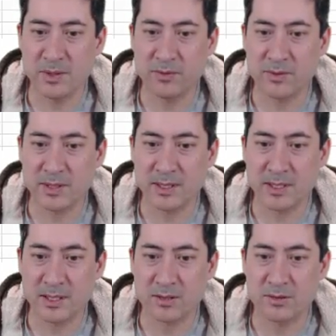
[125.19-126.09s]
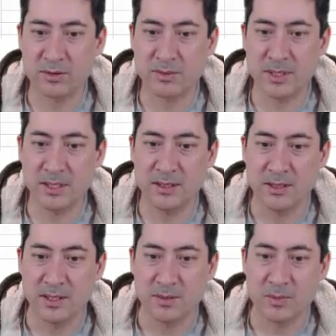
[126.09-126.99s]
But if you want to get that extra 20,
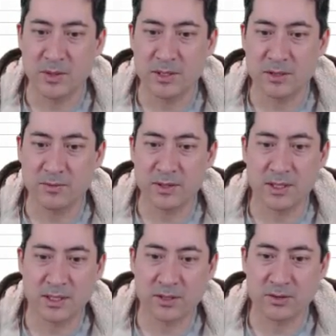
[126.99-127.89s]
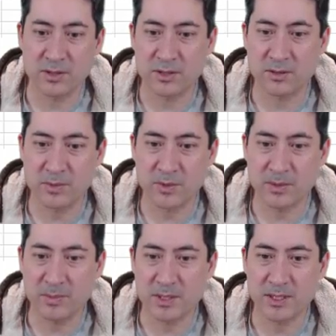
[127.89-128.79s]
put yourself in that extra top
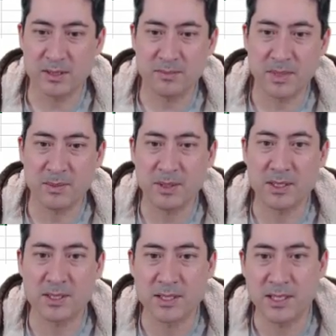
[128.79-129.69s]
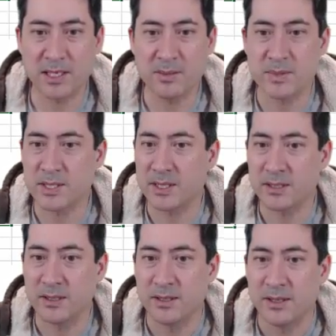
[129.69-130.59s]
20%, maybe that's the 80%
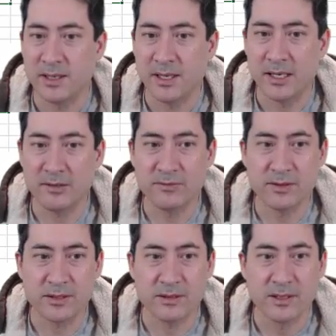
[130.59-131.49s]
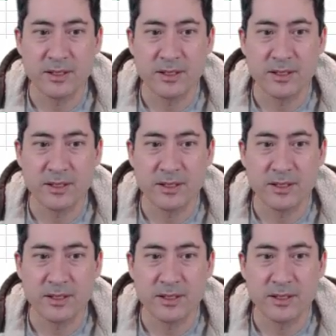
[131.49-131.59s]
effort.